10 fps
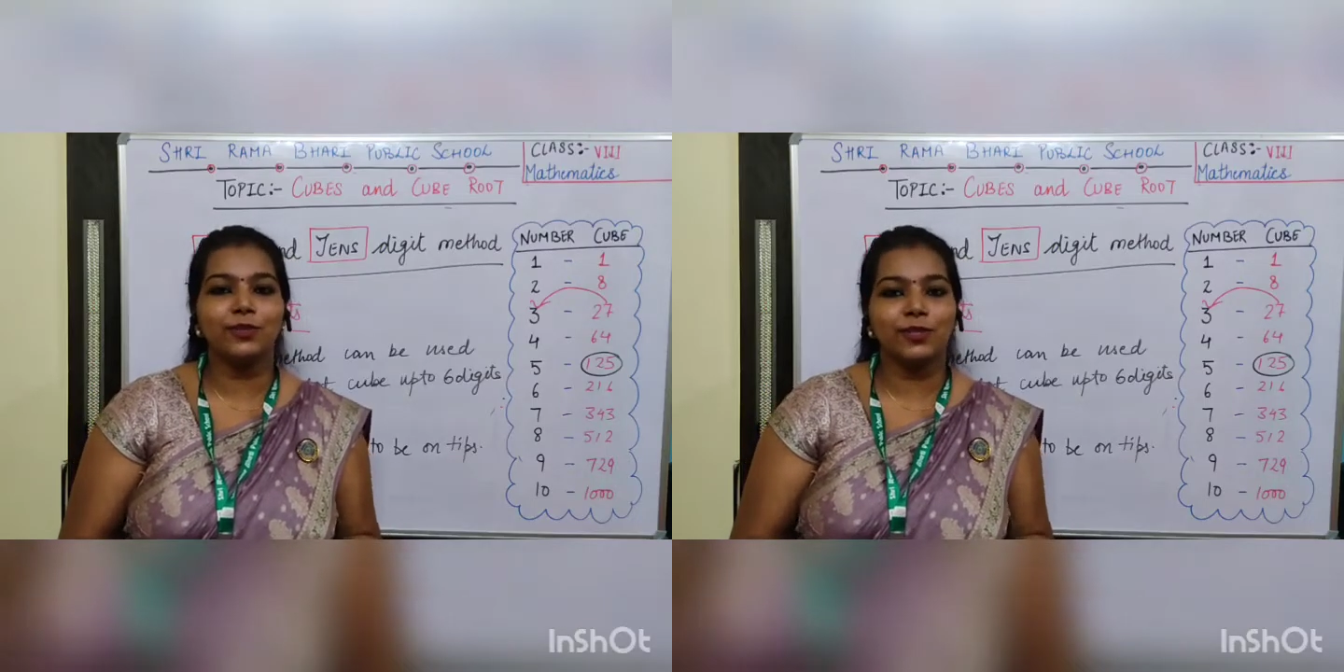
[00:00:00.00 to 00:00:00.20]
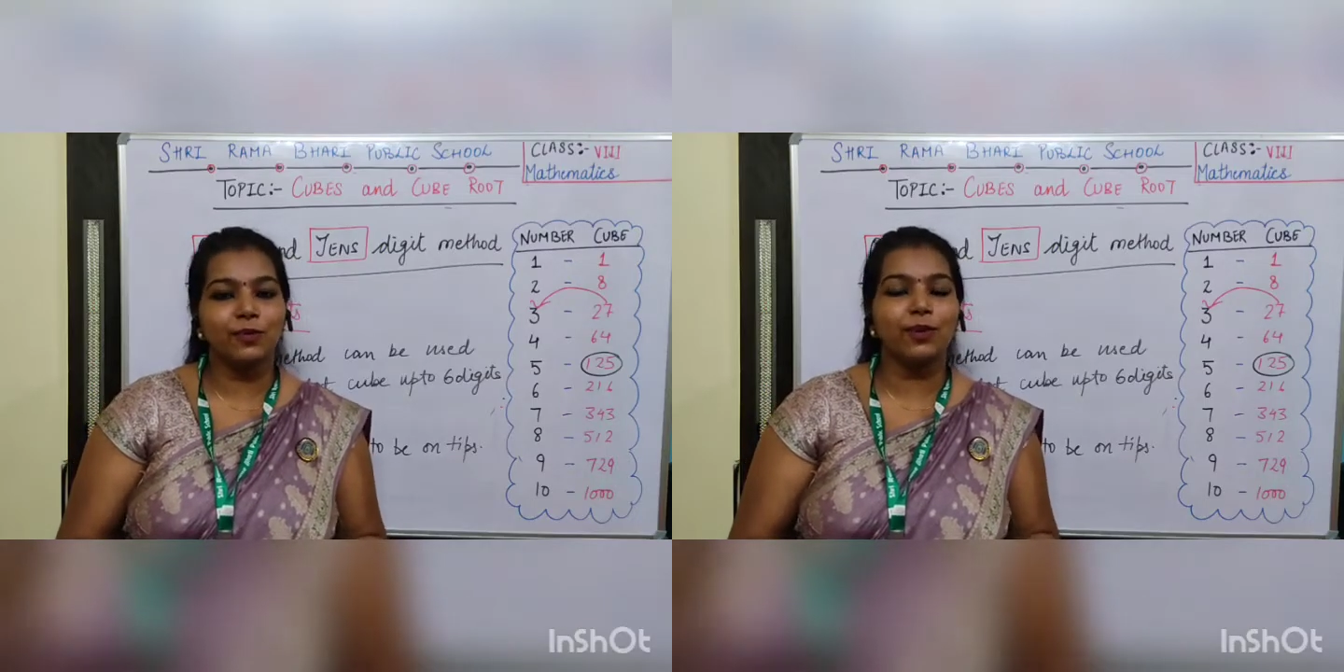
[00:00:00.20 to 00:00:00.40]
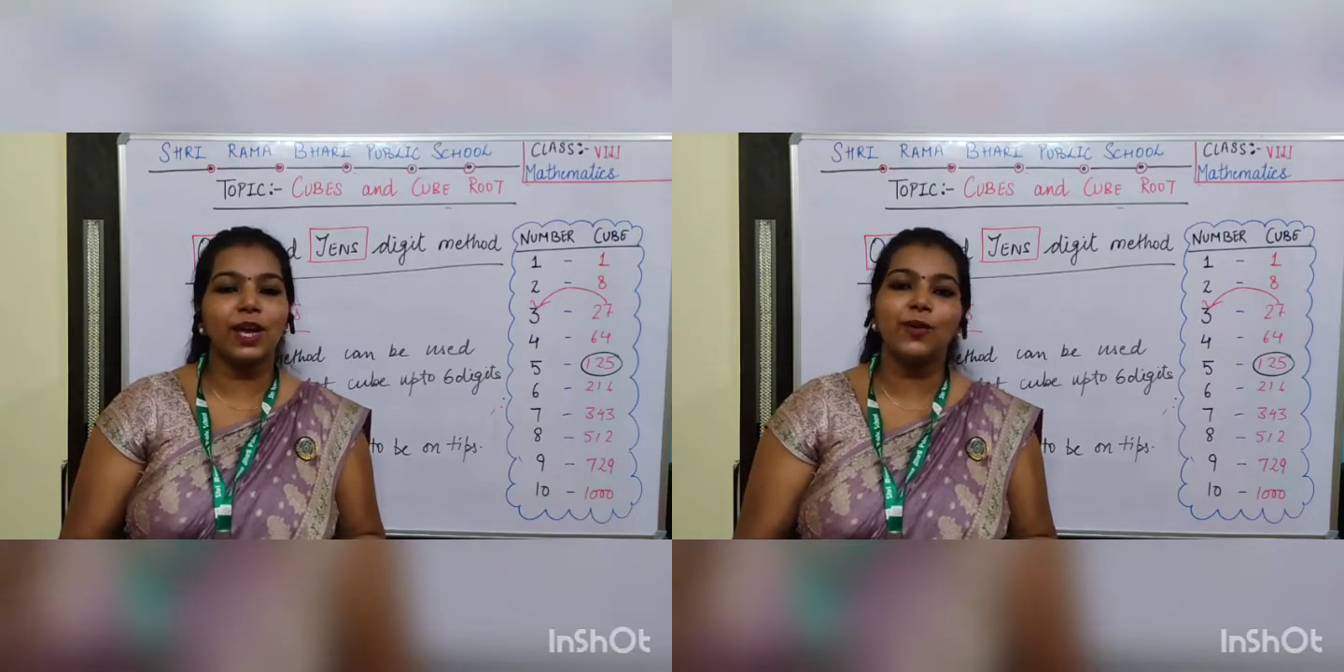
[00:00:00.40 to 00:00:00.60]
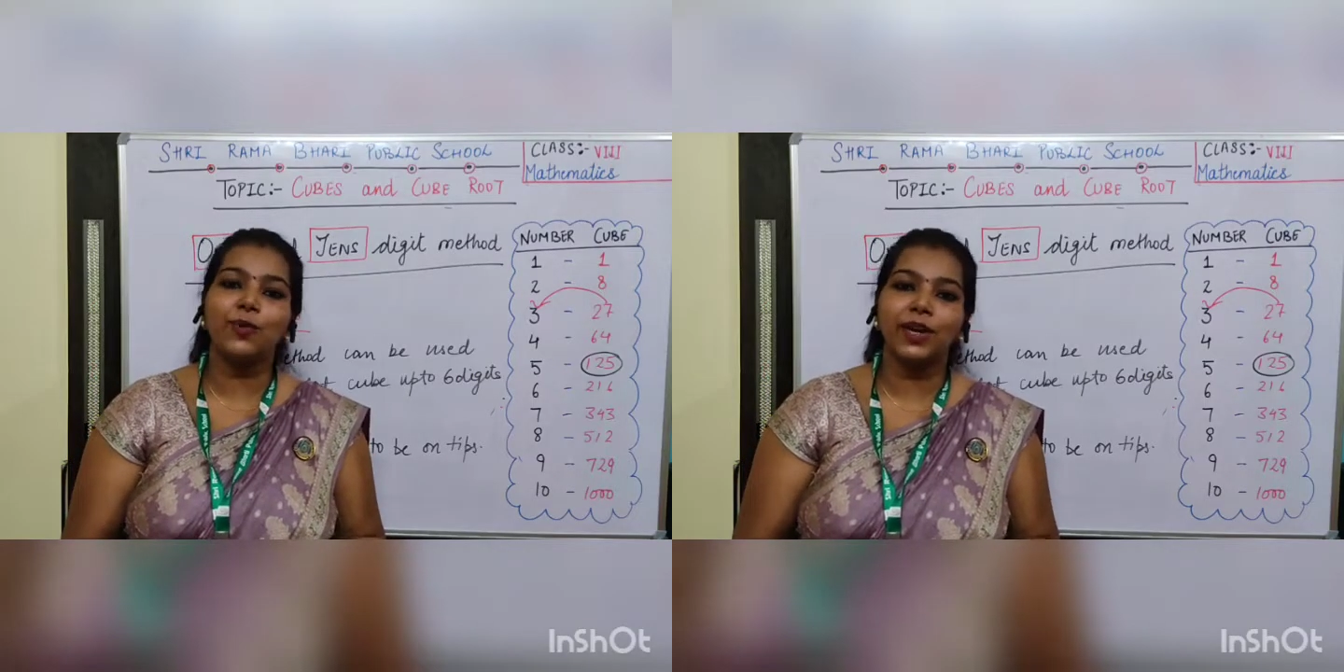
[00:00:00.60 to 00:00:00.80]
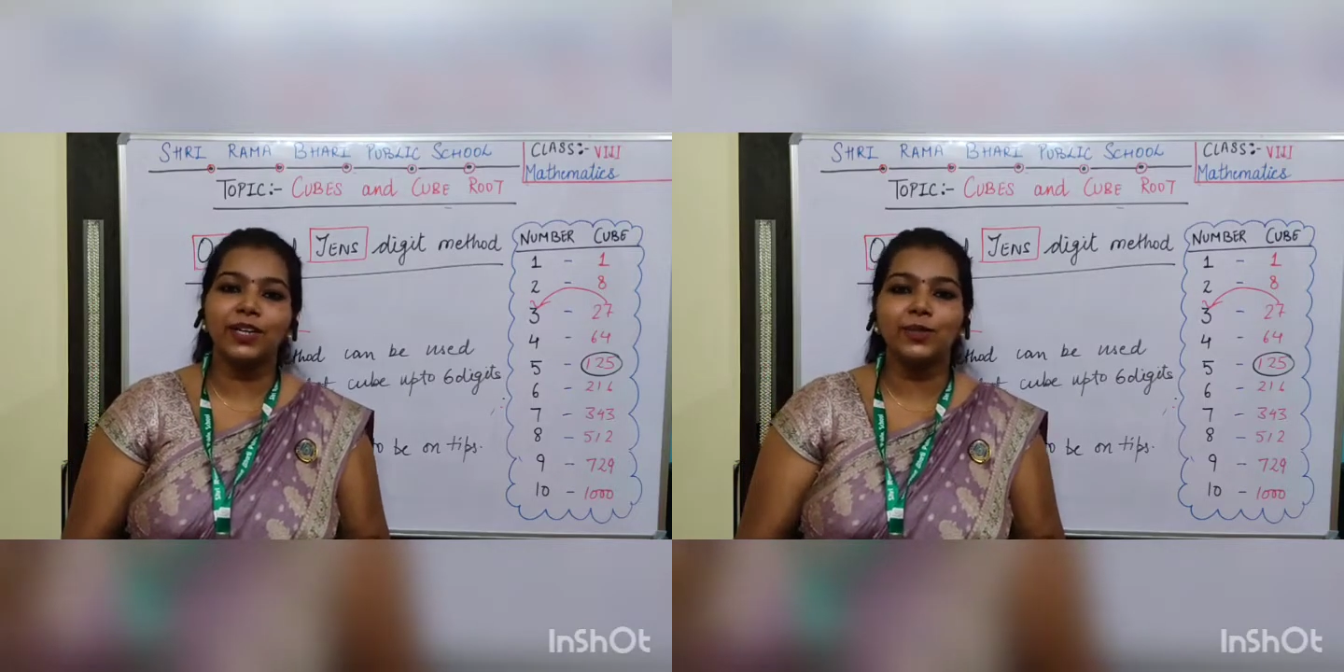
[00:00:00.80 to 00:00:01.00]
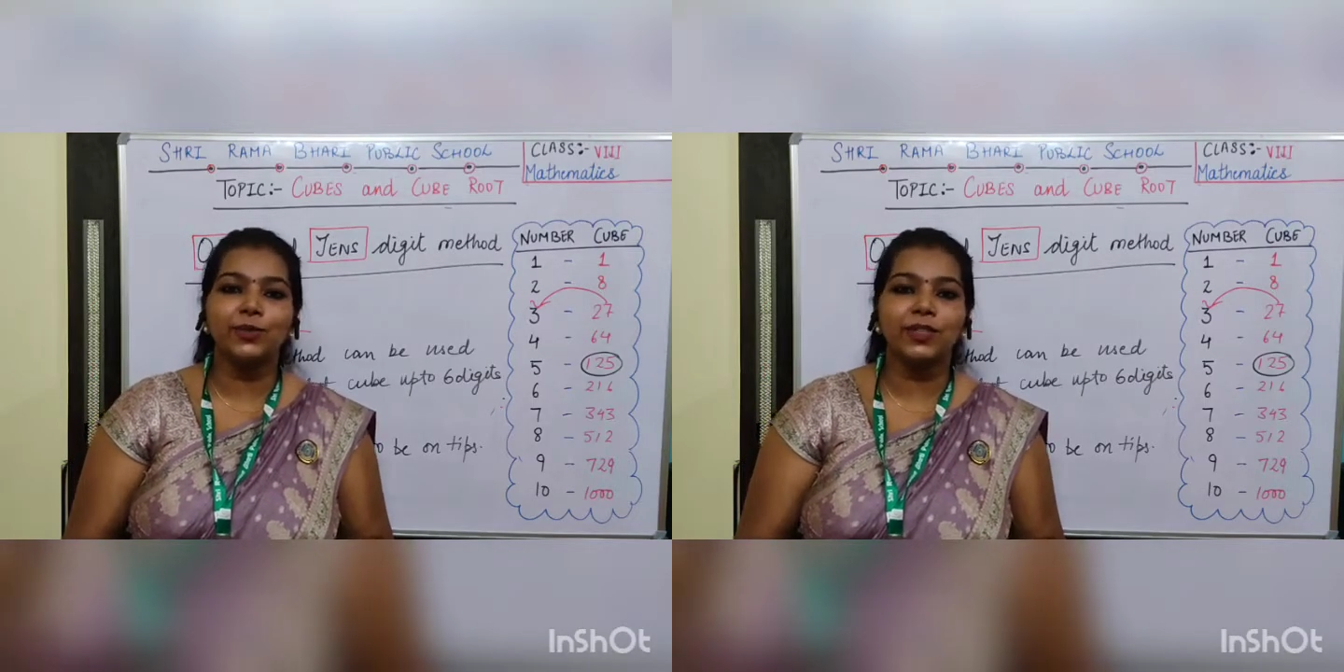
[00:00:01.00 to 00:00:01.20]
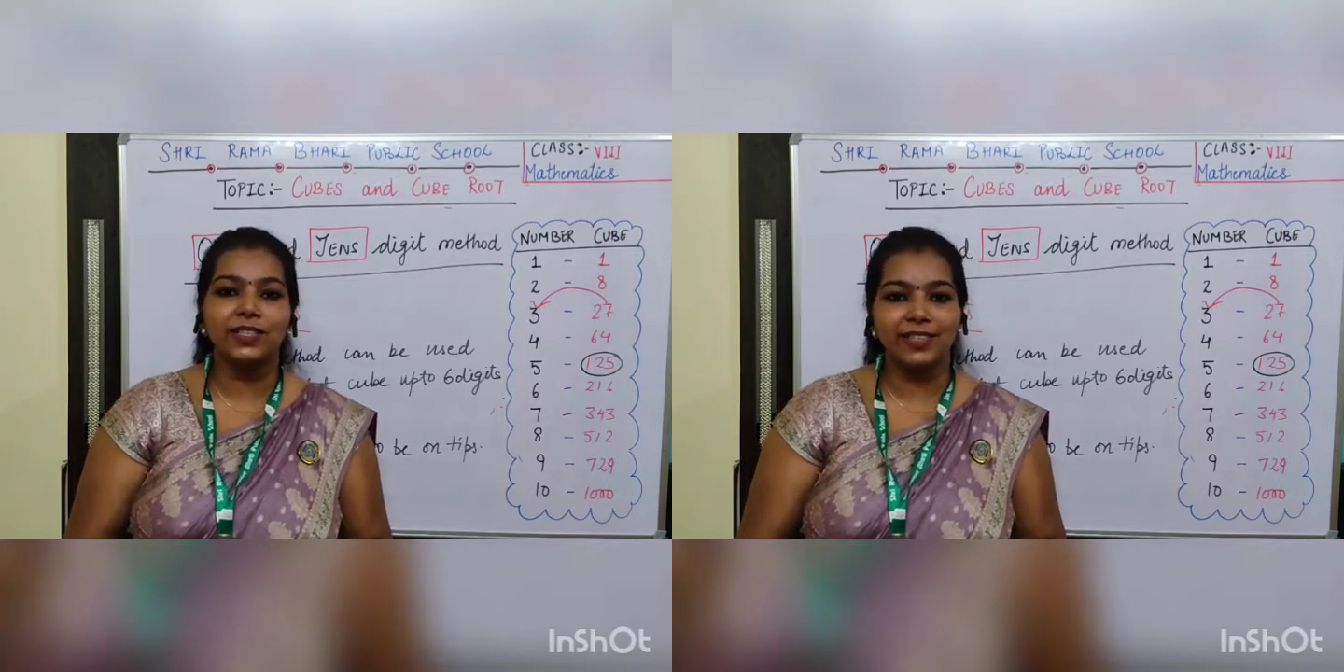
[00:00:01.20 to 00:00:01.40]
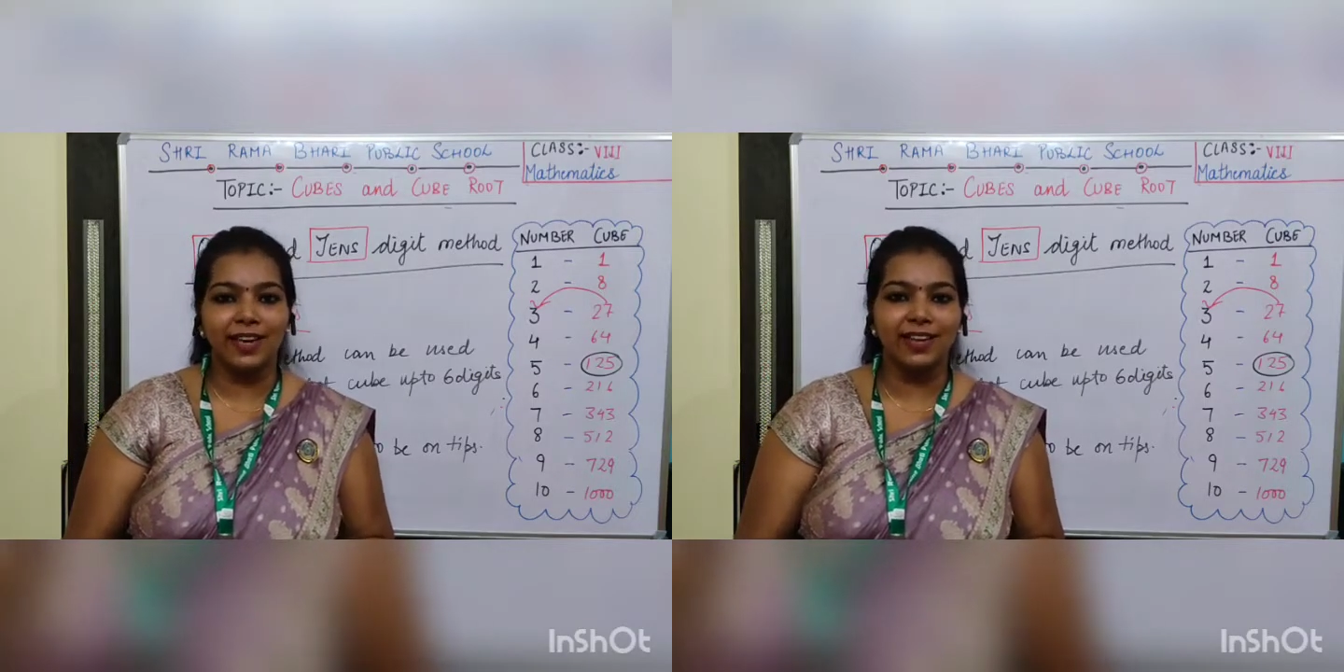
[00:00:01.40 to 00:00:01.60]
Today we are going to
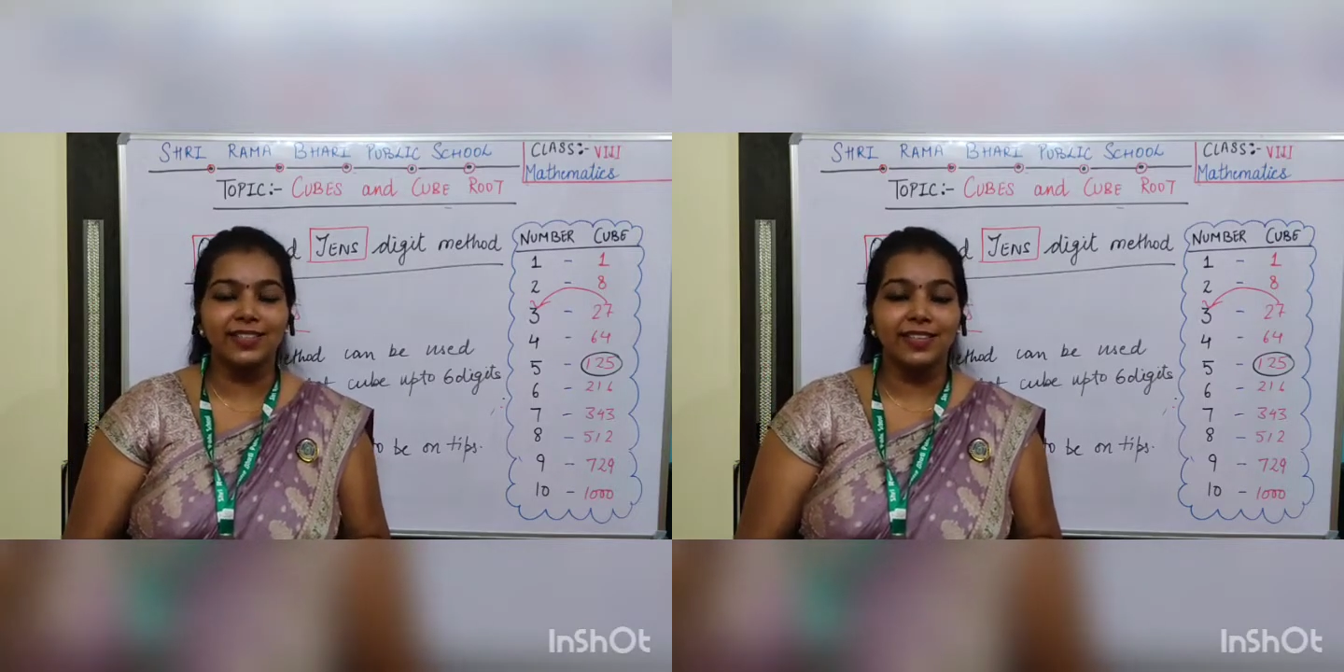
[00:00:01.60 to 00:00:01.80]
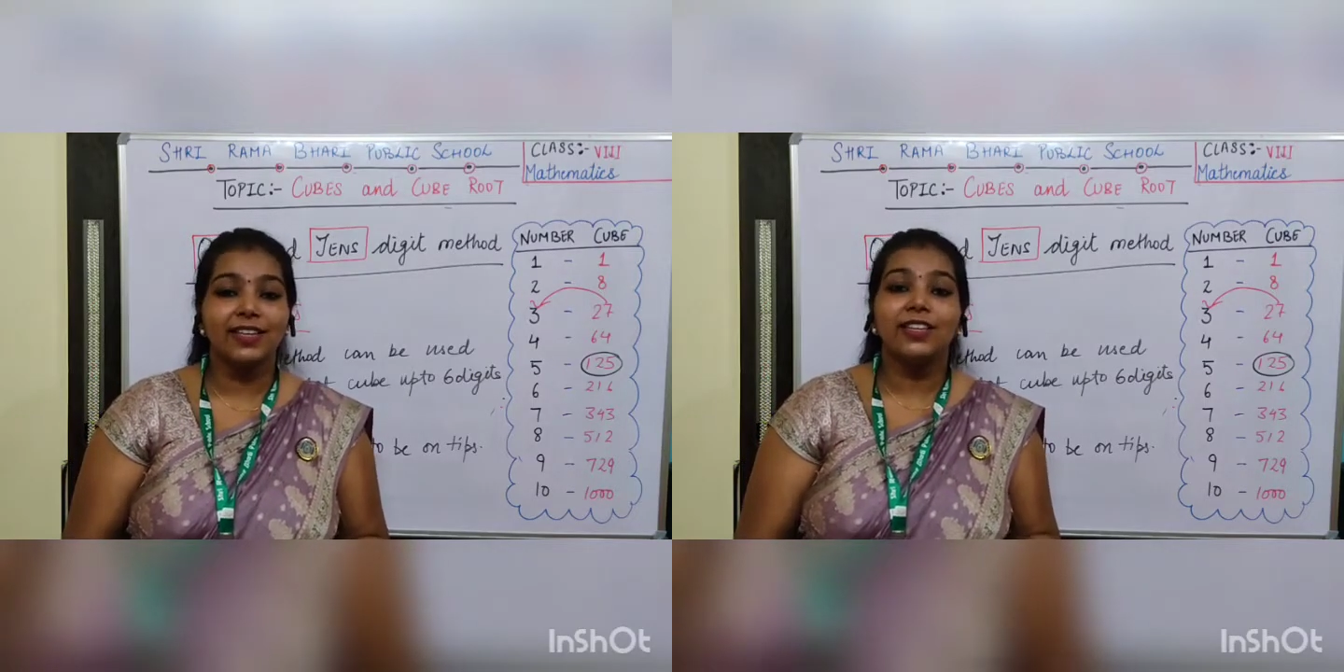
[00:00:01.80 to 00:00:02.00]
discuss